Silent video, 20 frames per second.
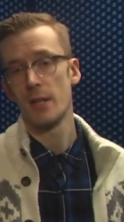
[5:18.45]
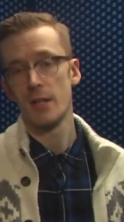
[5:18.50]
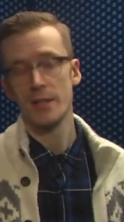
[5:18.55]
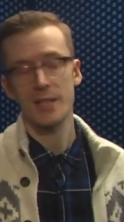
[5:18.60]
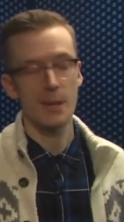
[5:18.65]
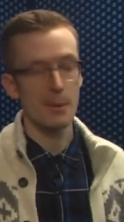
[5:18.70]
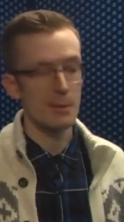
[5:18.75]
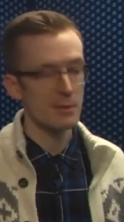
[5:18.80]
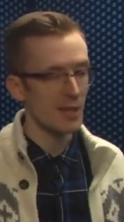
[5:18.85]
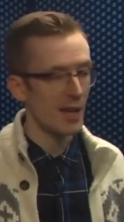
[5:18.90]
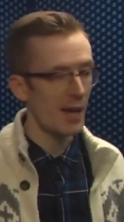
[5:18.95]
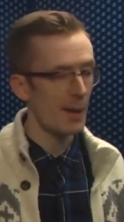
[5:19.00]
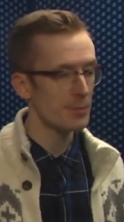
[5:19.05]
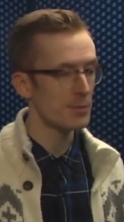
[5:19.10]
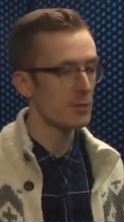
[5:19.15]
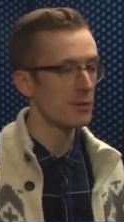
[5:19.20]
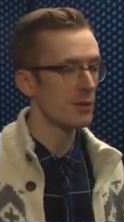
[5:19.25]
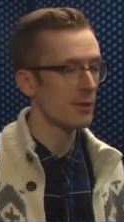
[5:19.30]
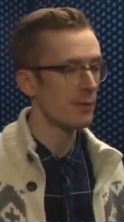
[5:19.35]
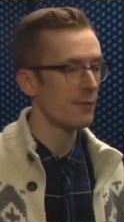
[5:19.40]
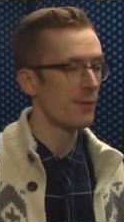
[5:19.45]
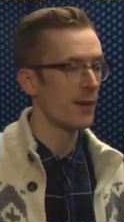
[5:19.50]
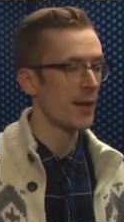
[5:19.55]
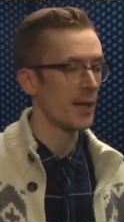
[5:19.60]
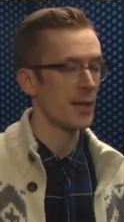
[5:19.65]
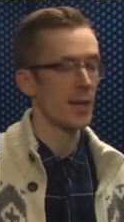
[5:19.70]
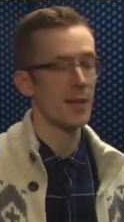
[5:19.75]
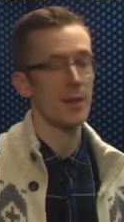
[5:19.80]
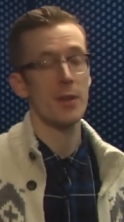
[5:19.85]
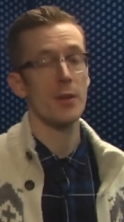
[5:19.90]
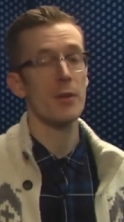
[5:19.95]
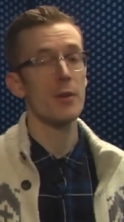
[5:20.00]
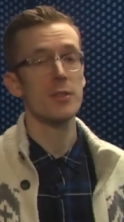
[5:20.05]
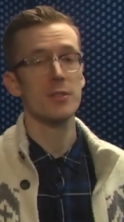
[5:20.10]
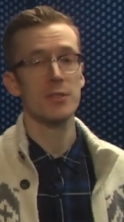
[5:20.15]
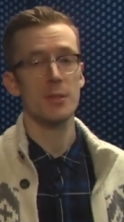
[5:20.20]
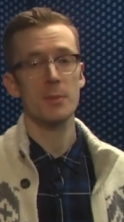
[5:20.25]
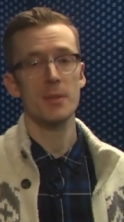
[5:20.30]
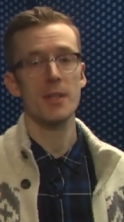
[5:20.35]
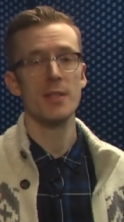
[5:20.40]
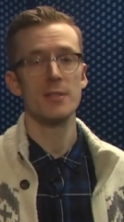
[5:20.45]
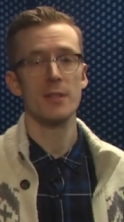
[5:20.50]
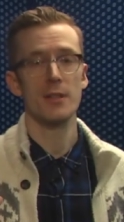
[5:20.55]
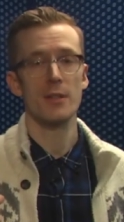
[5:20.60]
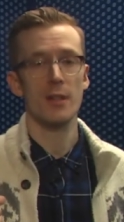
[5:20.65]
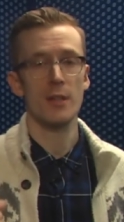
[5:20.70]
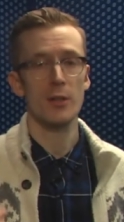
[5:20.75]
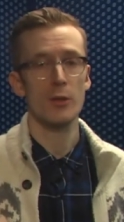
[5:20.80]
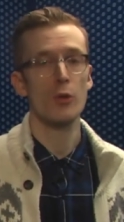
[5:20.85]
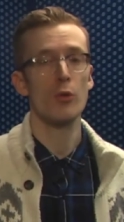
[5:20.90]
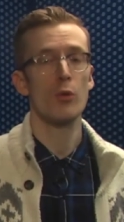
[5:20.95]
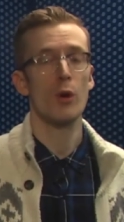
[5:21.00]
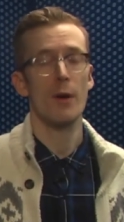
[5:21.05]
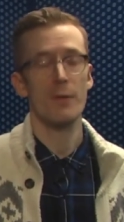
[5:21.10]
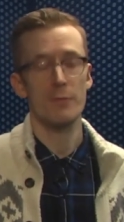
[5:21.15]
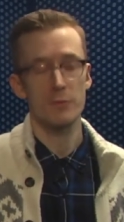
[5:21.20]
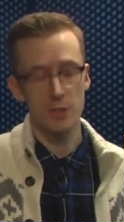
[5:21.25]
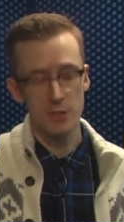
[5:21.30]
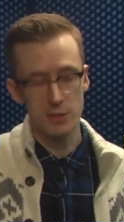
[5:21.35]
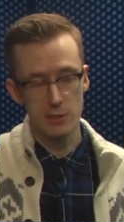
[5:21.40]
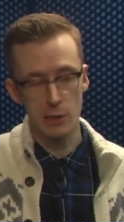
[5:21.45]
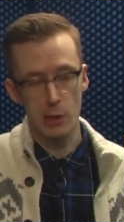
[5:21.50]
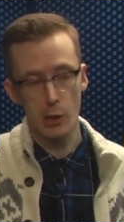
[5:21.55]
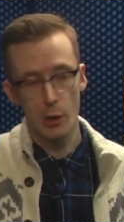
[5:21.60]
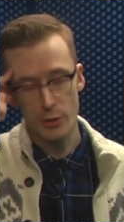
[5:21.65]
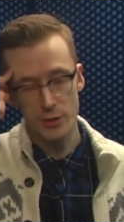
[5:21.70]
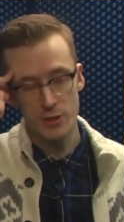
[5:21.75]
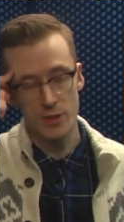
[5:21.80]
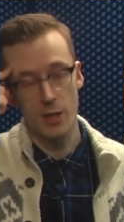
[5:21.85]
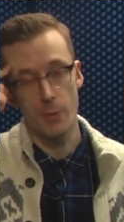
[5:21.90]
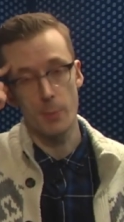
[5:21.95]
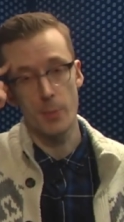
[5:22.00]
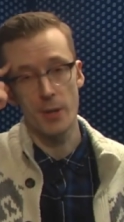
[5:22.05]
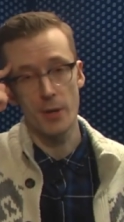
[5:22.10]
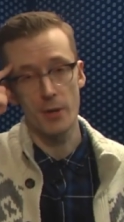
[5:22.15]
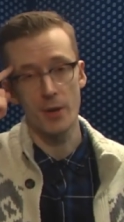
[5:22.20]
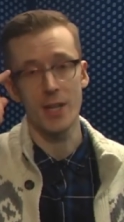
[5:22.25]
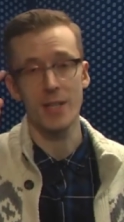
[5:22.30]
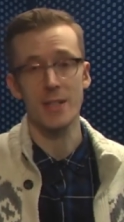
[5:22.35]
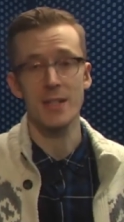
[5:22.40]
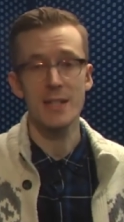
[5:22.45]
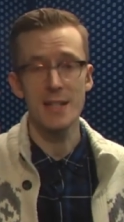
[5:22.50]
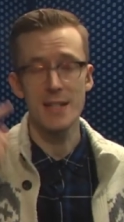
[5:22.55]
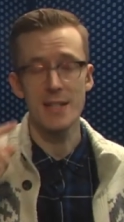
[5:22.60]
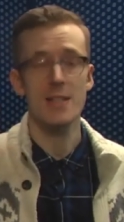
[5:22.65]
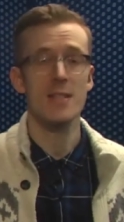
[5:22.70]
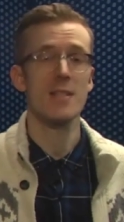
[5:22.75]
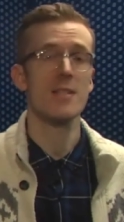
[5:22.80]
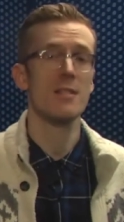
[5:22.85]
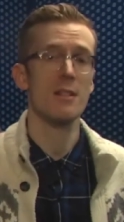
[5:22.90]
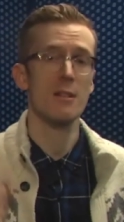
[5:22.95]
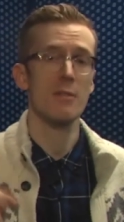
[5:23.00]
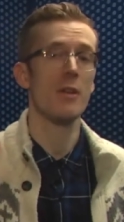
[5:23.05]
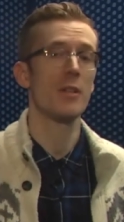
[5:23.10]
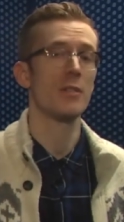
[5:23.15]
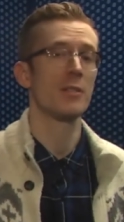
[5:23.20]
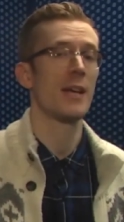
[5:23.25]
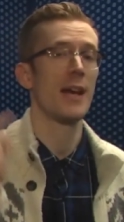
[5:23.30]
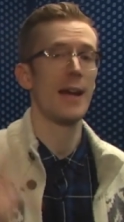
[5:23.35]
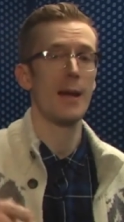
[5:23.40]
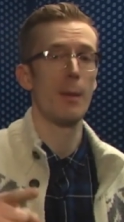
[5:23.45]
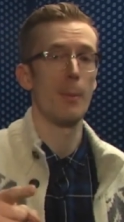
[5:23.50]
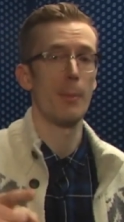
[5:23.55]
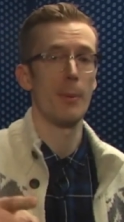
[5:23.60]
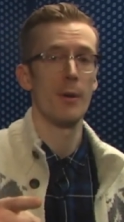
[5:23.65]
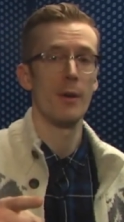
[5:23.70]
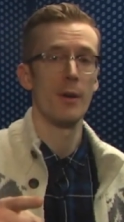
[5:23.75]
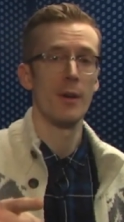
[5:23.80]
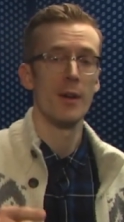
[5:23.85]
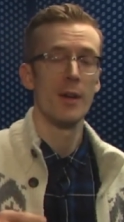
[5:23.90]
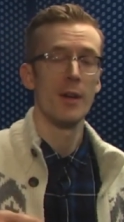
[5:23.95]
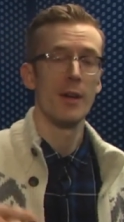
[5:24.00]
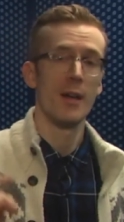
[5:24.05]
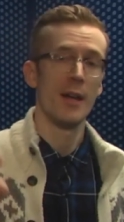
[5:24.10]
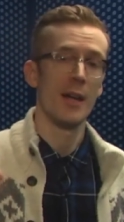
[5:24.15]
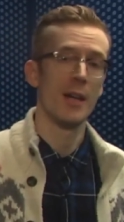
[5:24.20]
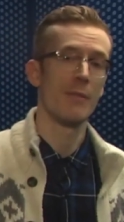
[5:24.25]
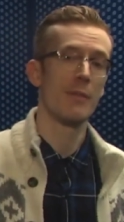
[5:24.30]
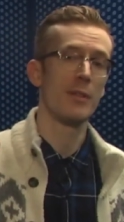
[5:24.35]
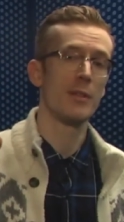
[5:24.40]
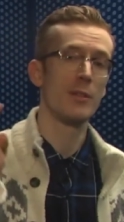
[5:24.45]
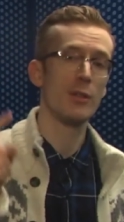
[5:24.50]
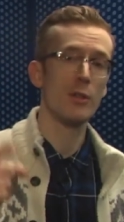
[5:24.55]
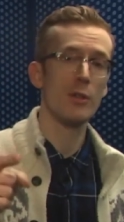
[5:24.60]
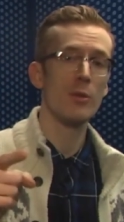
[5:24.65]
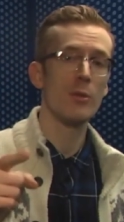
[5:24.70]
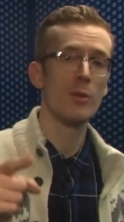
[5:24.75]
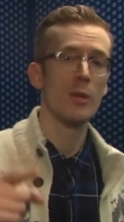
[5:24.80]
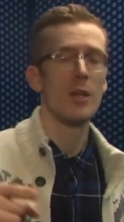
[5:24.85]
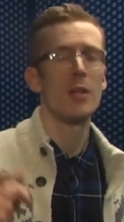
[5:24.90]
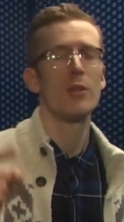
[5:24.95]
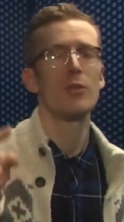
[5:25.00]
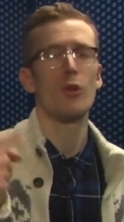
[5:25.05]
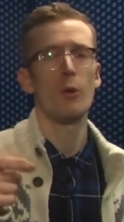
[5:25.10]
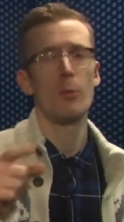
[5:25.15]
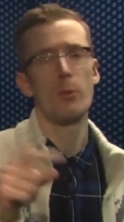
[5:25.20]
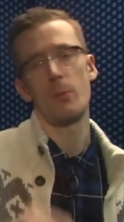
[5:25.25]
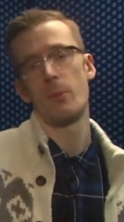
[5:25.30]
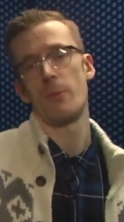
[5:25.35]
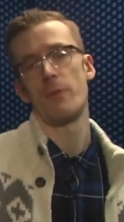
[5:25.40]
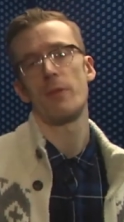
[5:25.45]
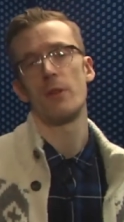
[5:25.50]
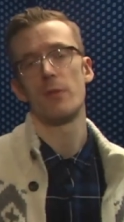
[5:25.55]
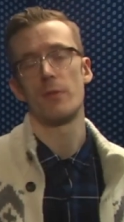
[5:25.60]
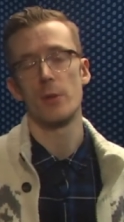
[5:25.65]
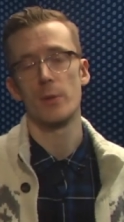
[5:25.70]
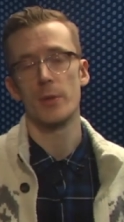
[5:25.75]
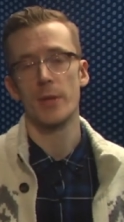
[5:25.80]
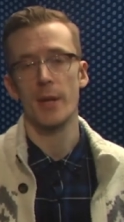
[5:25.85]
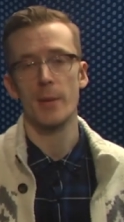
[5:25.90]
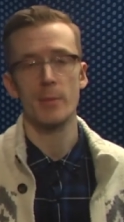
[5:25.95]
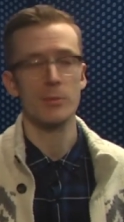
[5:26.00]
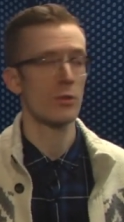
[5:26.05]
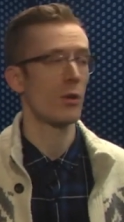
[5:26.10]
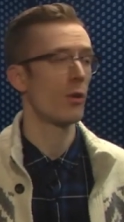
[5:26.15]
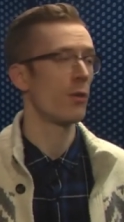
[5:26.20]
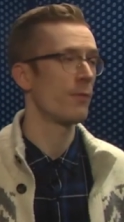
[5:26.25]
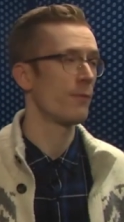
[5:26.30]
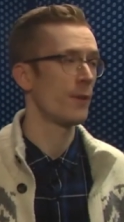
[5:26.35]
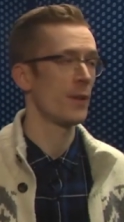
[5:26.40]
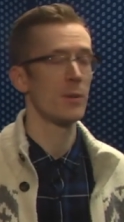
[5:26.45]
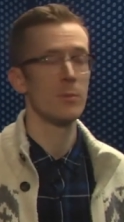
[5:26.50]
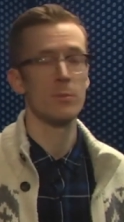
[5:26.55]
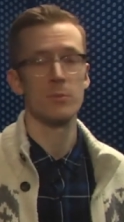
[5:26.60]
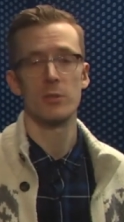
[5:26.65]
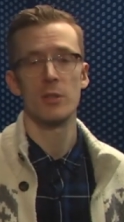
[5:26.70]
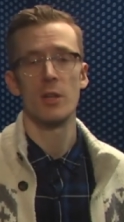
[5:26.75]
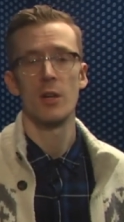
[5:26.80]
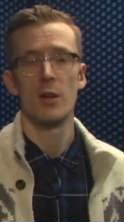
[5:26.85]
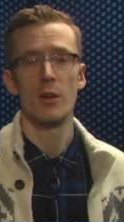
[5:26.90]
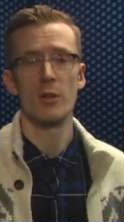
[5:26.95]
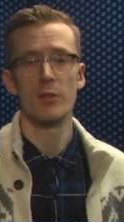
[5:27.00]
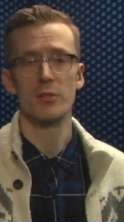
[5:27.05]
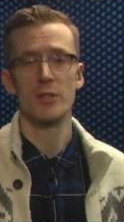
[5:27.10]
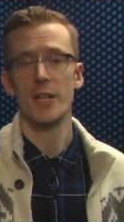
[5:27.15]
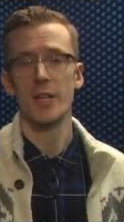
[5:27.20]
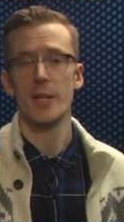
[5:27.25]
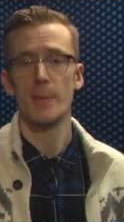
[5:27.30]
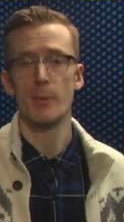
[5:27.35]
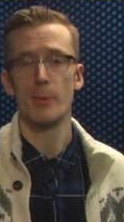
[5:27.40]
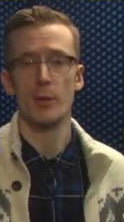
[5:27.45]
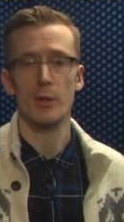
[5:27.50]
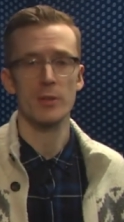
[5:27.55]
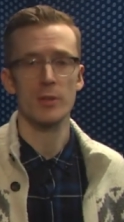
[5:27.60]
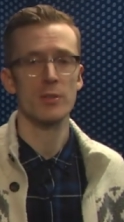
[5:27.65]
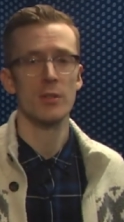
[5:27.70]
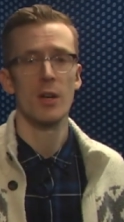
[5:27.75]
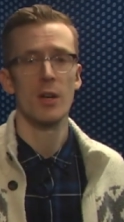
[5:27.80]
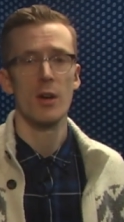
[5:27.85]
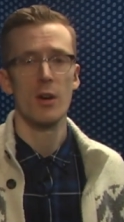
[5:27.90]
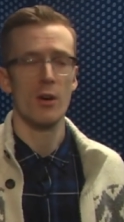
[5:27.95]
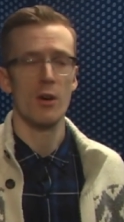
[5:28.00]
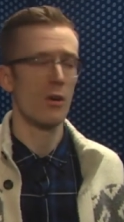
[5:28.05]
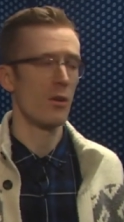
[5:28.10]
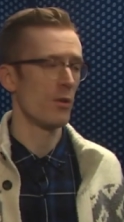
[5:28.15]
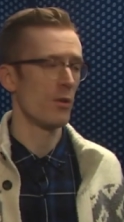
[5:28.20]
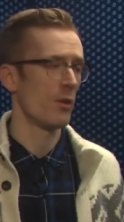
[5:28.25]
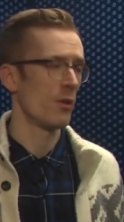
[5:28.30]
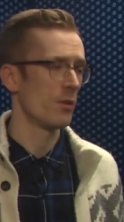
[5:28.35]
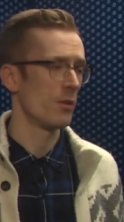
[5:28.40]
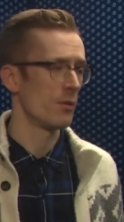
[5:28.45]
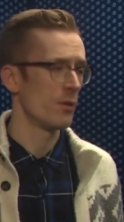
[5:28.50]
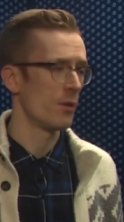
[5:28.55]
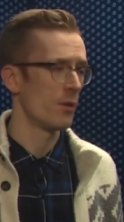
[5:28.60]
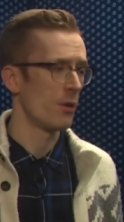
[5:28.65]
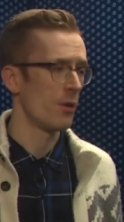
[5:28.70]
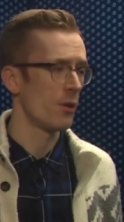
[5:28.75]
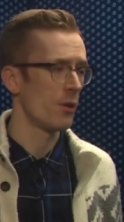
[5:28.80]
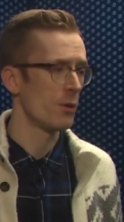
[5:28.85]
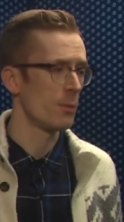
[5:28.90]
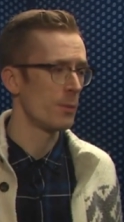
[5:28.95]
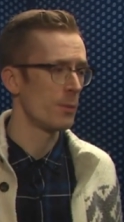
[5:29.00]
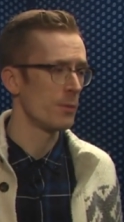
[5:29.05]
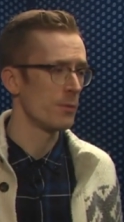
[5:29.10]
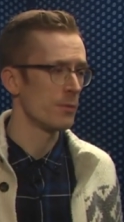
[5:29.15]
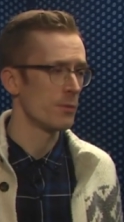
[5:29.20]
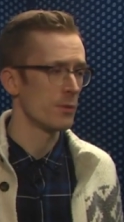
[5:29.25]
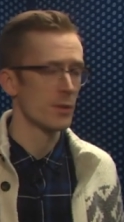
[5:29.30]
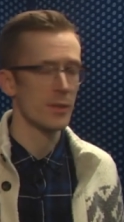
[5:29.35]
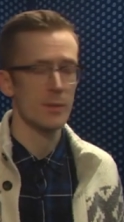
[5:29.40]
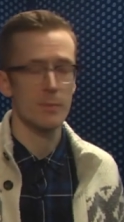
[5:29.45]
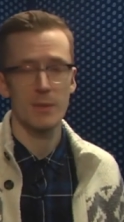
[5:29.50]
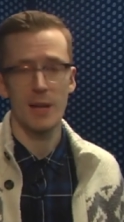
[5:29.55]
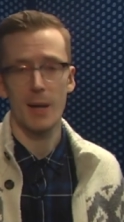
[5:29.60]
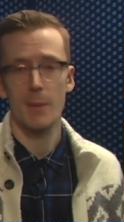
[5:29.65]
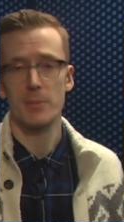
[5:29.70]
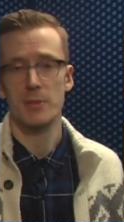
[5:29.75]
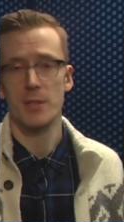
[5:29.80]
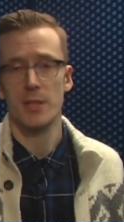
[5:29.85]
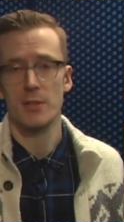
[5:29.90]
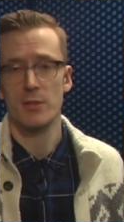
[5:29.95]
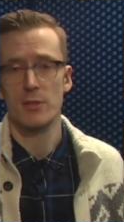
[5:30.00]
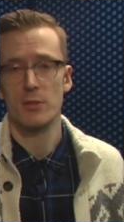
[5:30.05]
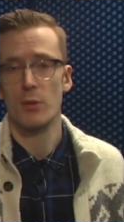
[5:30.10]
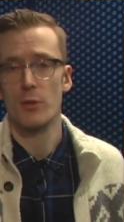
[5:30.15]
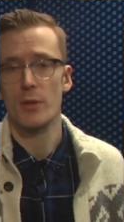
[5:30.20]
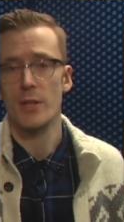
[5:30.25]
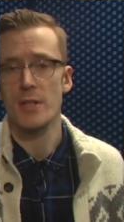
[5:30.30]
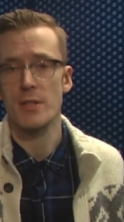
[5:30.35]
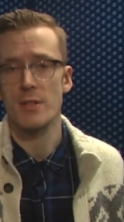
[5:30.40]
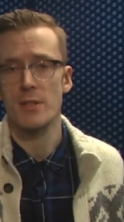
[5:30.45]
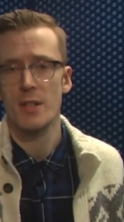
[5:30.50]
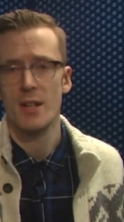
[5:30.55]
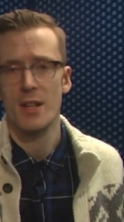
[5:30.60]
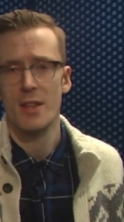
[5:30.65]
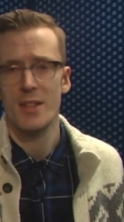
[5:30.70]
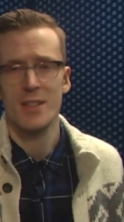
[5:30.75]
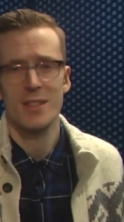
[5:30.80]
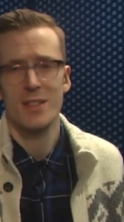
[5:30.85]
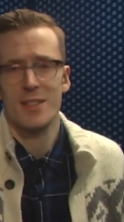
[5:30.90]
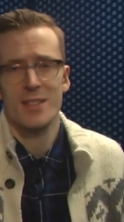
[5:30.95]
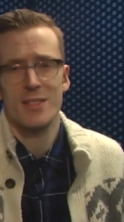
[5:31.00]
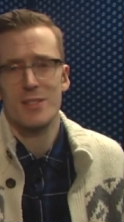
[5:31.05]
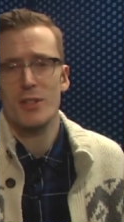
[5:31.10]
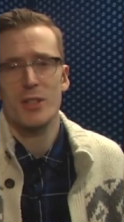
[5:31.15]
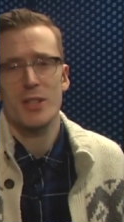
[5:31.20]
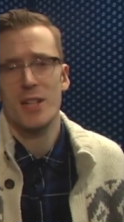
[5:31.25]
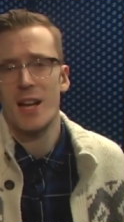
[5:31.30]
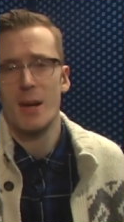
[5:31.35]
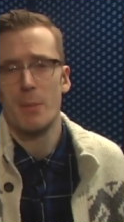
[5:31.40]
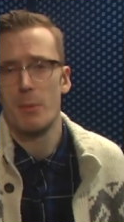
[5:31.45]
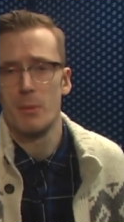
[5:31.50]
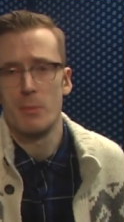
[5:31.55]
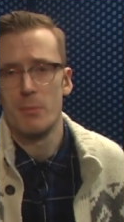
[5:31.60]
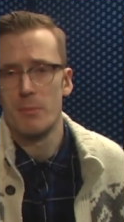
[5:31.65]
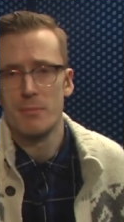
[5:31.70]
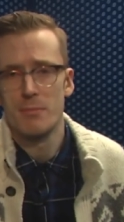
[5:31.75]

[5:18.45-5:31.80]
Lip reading: Gaming is absolutely fine, and that there are some kids out there who have just lost it up here and need serious help. And if they do, don't put them in front of video games or films or scary books or horrible campsite stories. It's not going to help them.